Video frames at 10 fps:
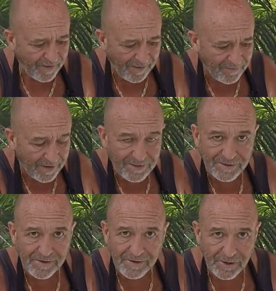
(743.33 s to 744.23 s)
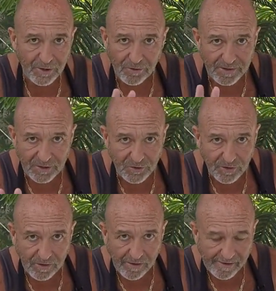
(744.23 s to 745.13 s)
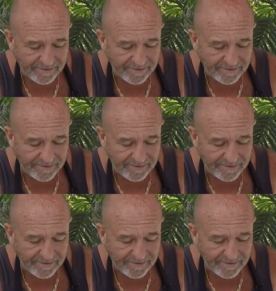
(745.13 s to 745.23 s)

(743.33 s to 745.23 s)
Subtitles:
This, you don't need sugar.